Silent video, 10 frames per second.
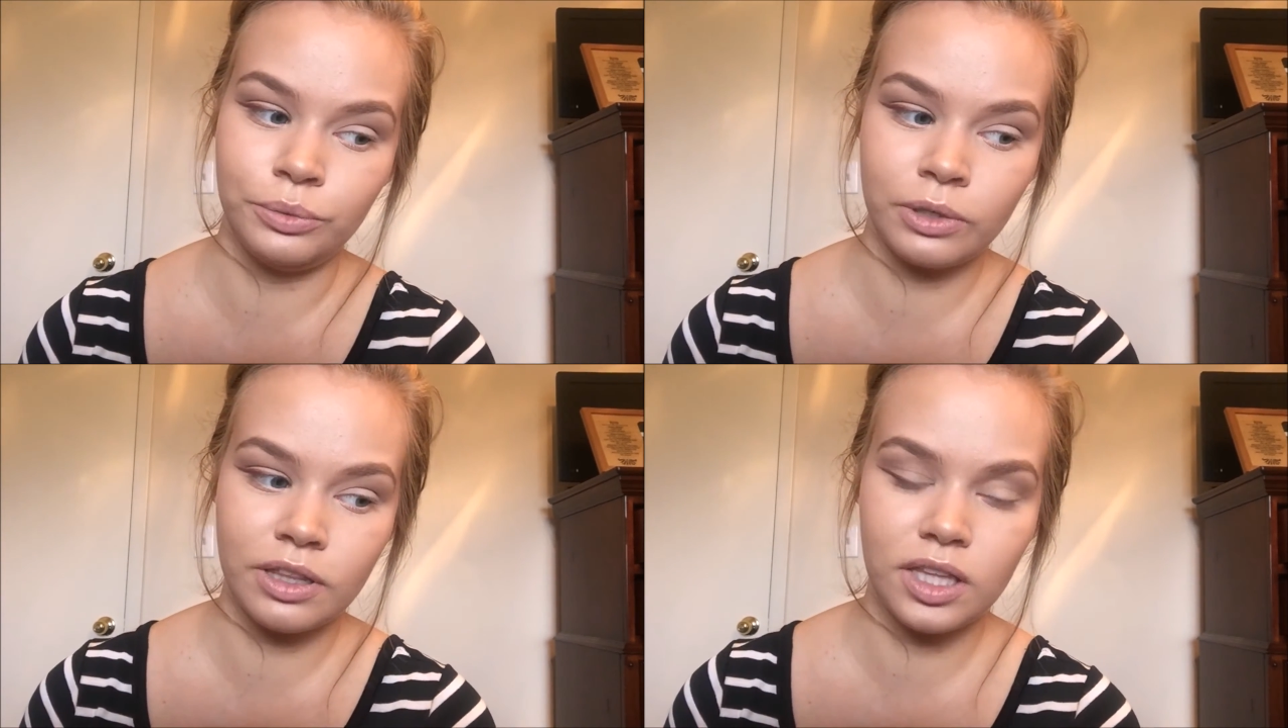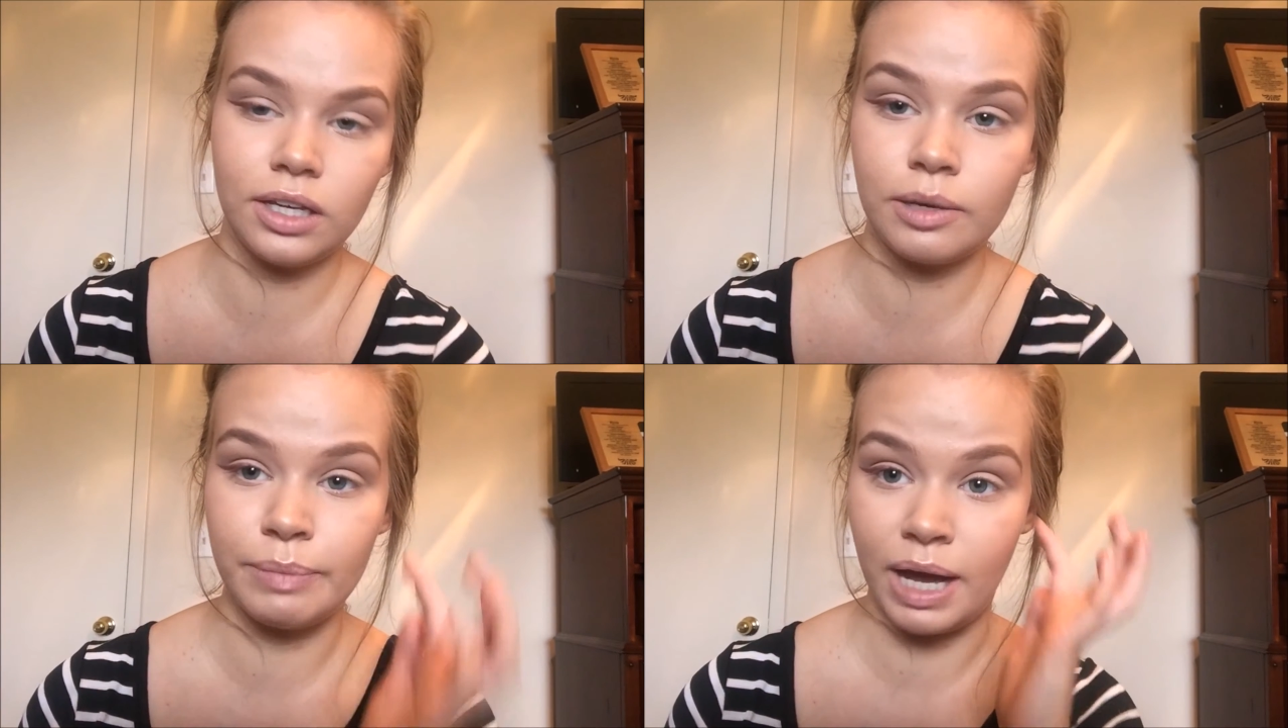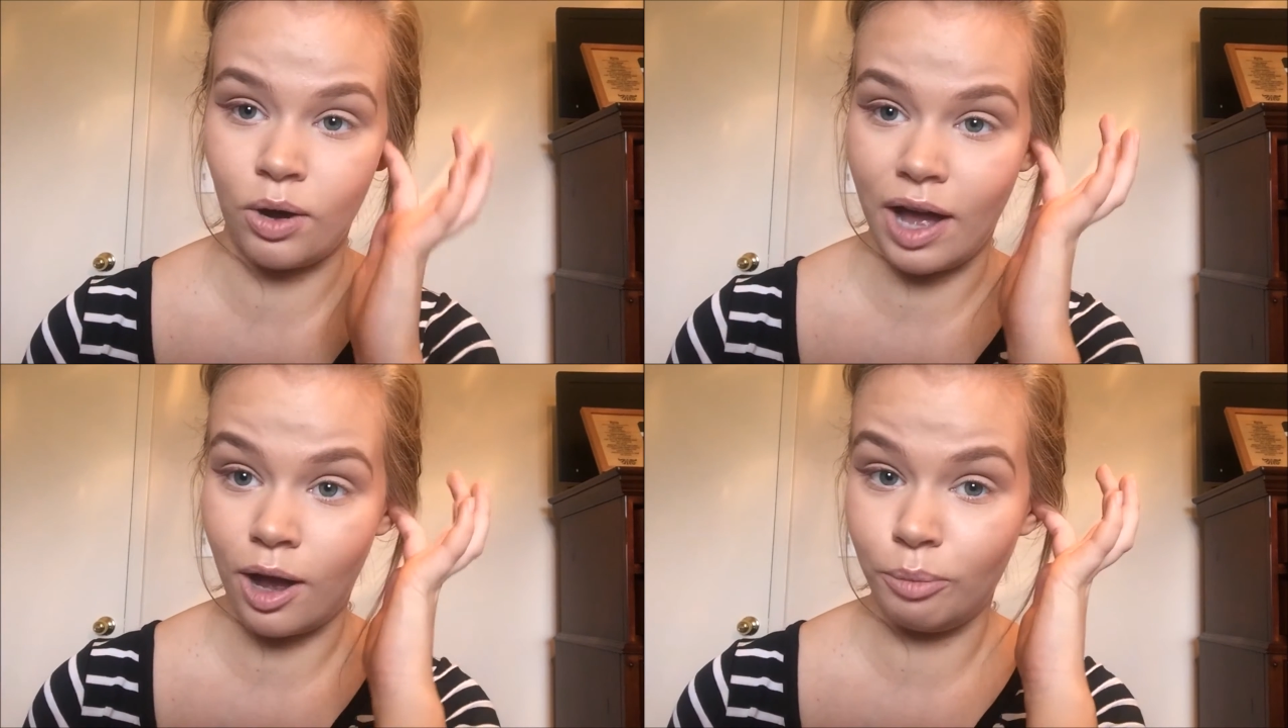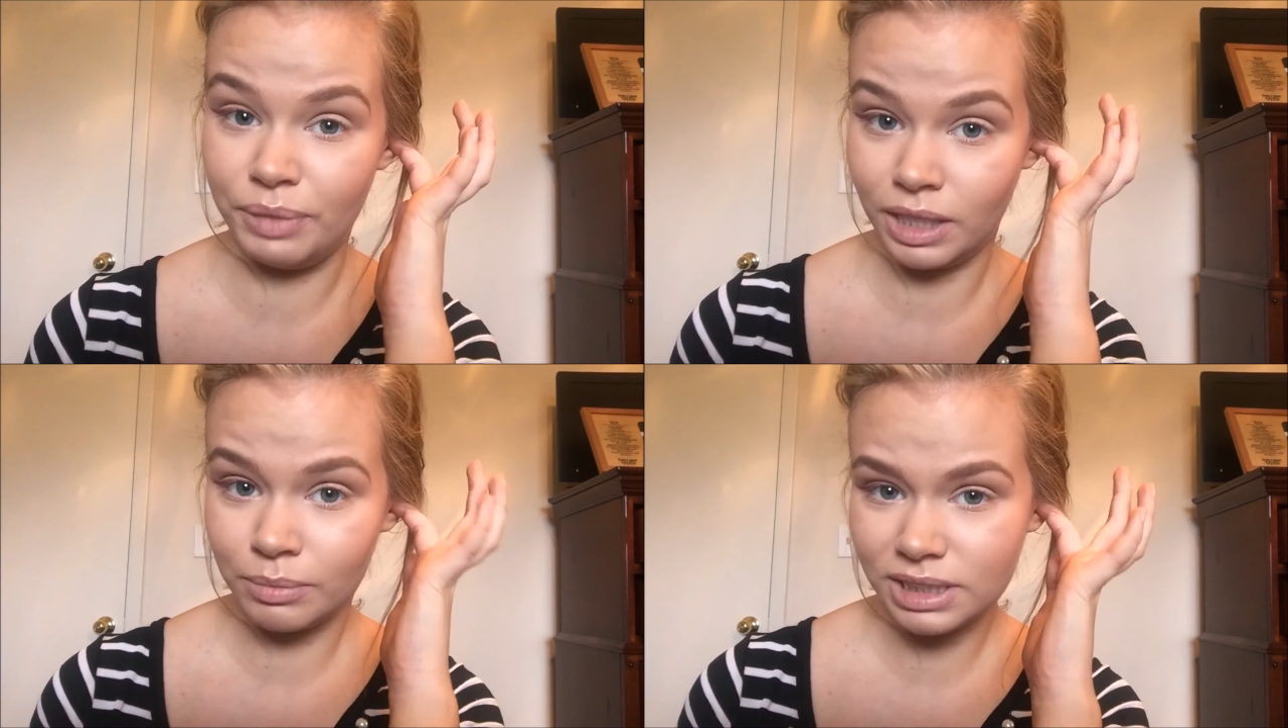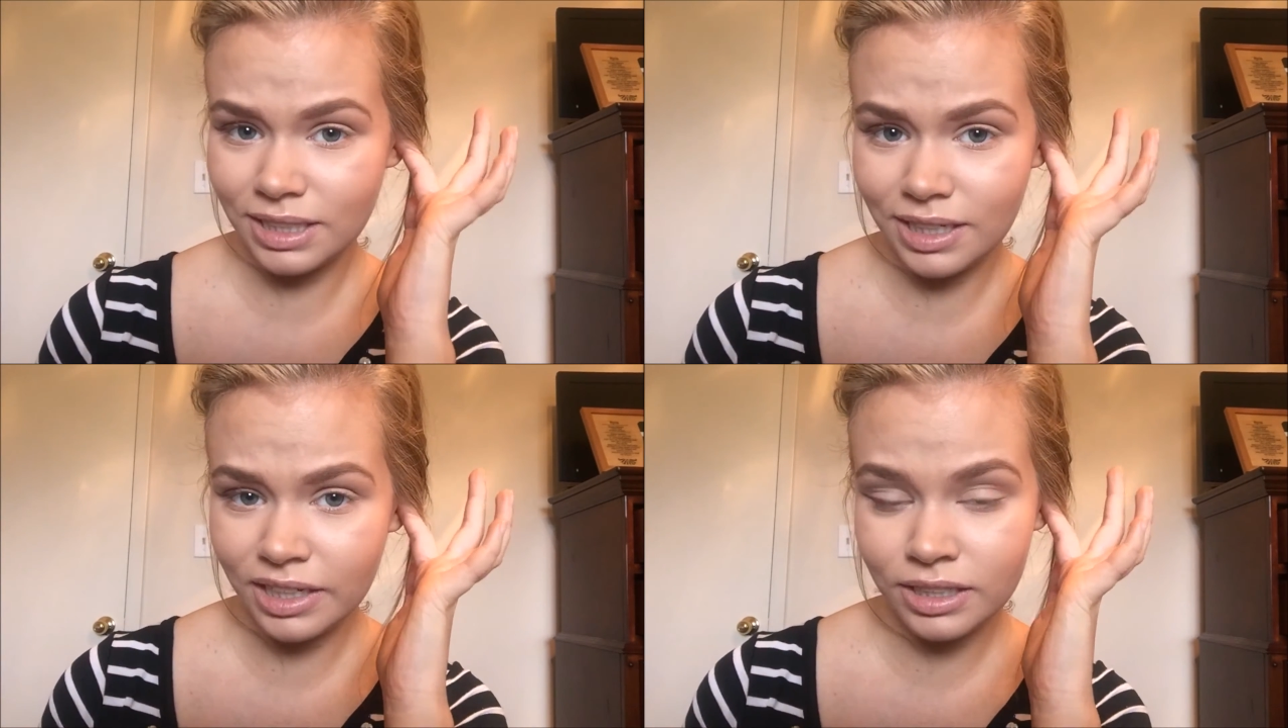you want to think about how
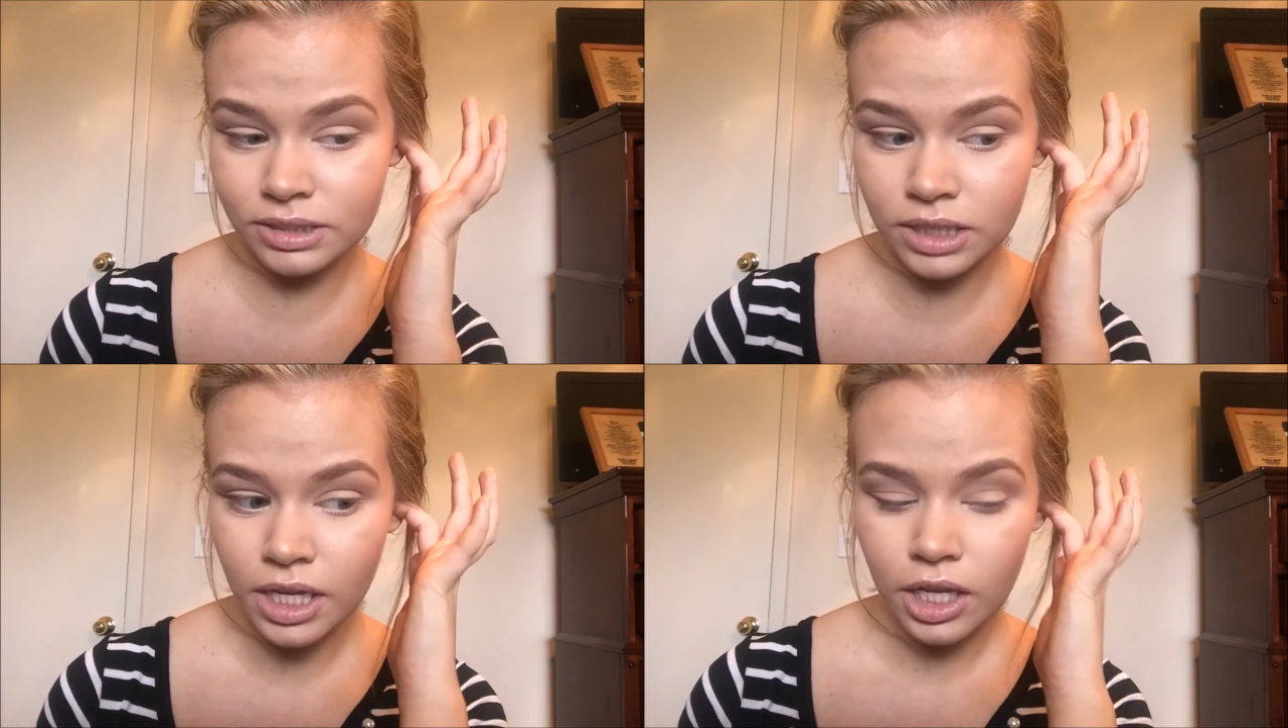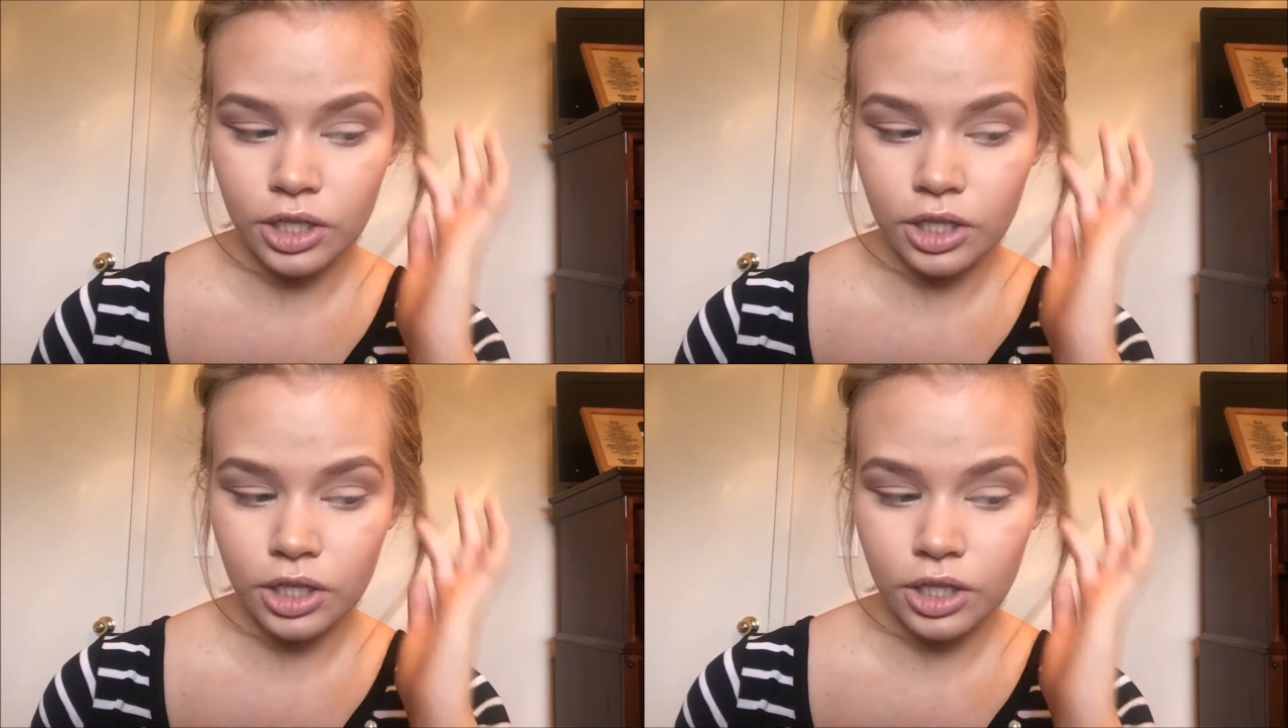pigmented it is.